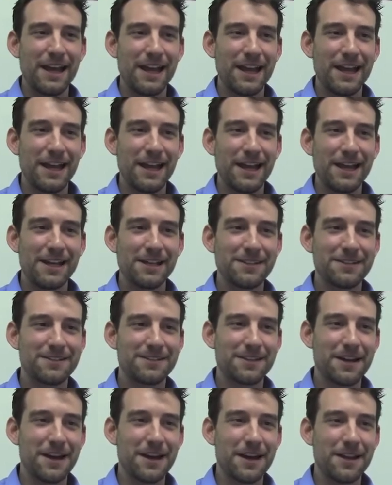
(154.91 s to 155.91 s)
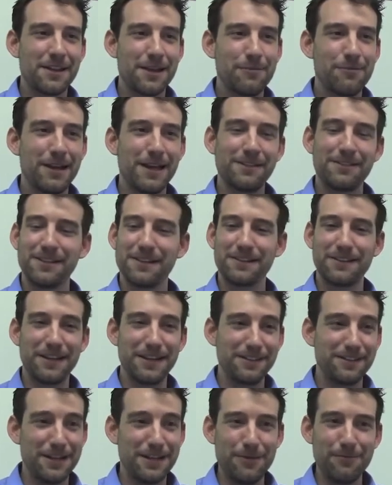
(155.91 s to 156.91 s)
And they
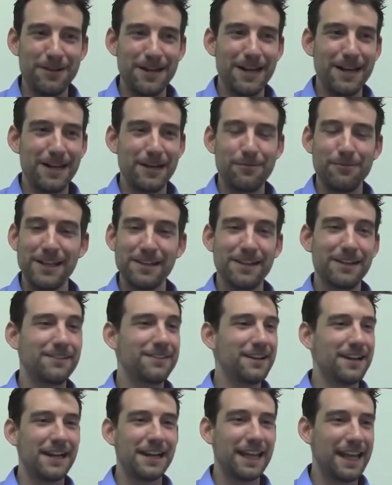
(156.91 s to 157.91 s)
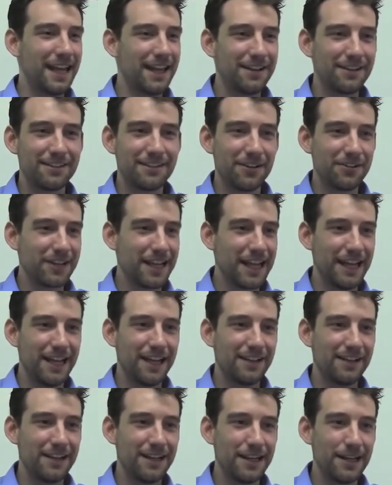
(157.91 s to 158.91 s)
basically intimidated me. They said I can't sell
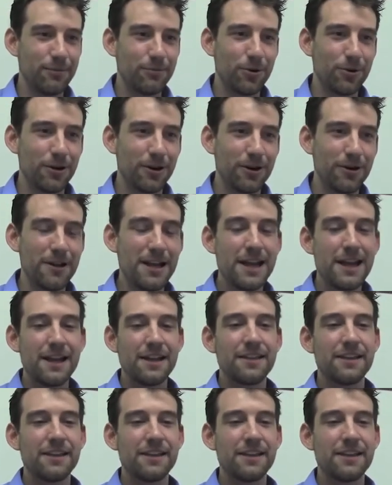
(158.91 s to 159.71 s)
candy anymore.